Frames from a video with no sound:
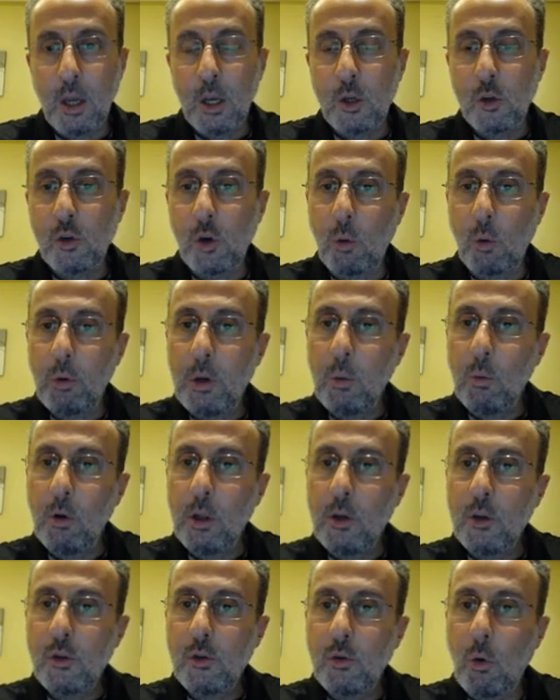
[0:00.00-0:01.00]
So we will
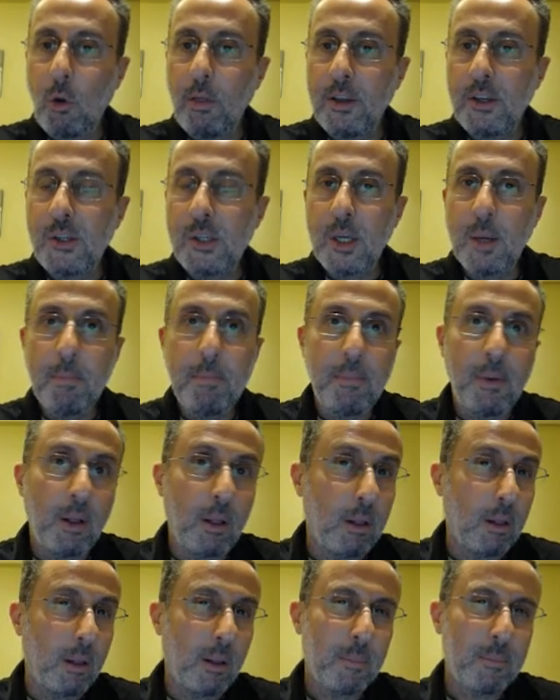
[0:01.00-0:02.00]
install this
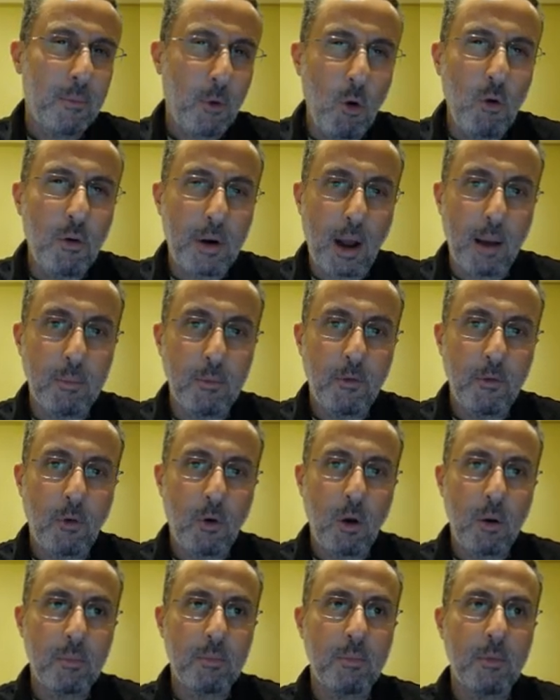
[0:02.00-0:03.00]
simple program
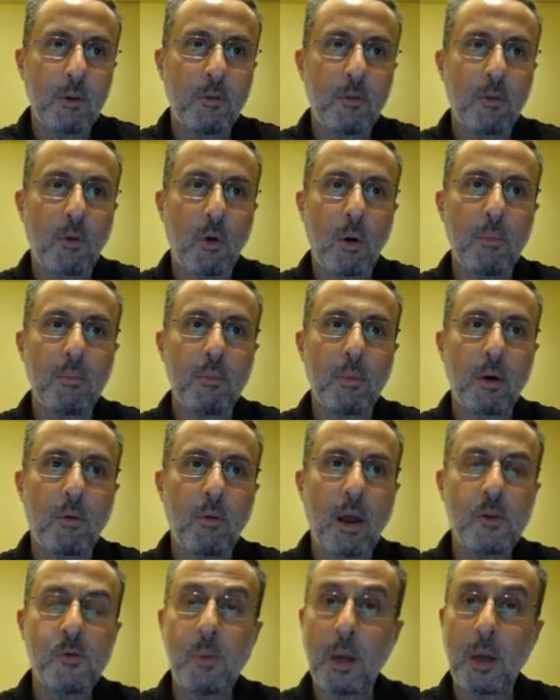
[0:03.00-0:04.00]
from
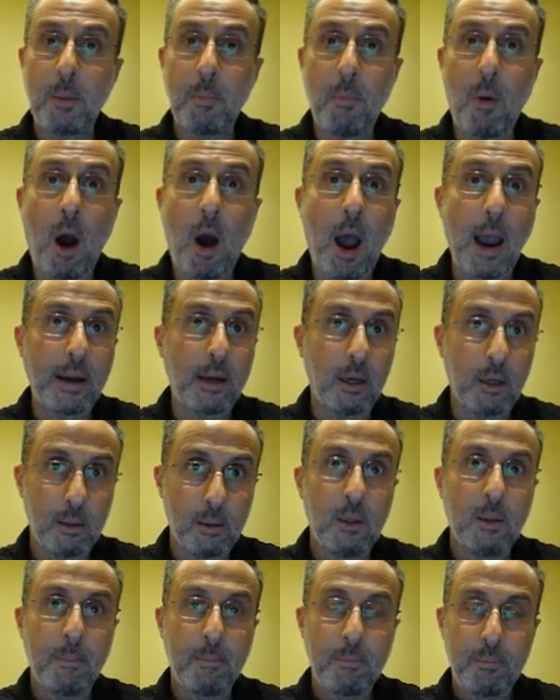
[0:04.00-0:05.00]
Raspberry Pi
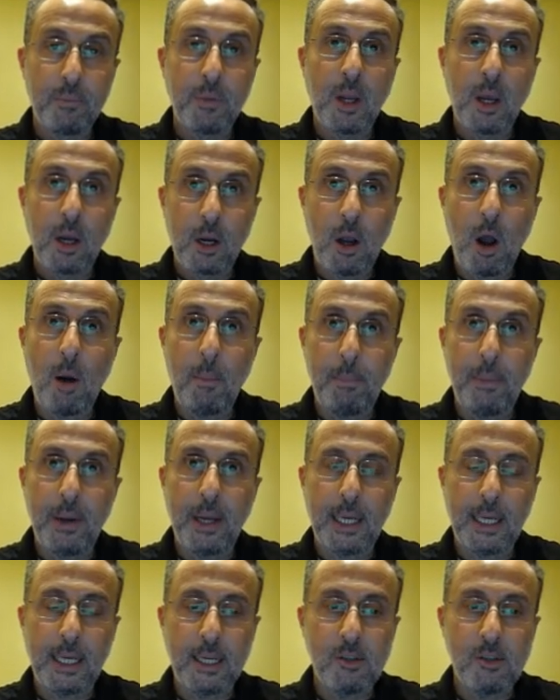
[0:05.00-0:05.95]
company